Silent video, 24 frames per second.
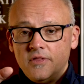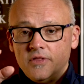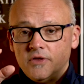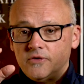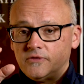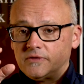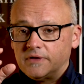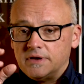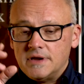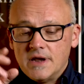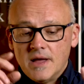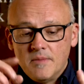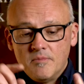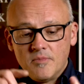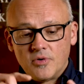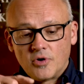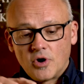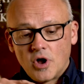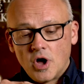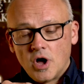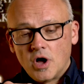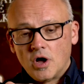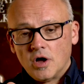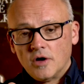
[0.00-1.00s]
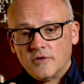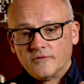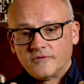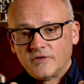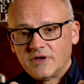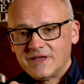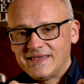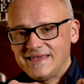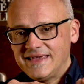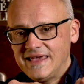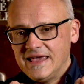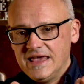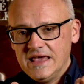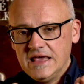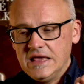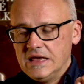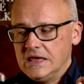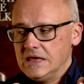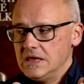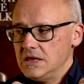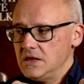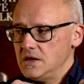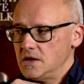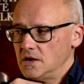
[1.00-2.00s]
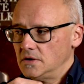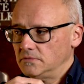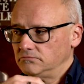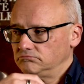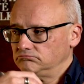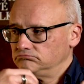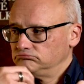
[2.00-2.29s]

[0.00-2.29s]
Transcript: There's a number of key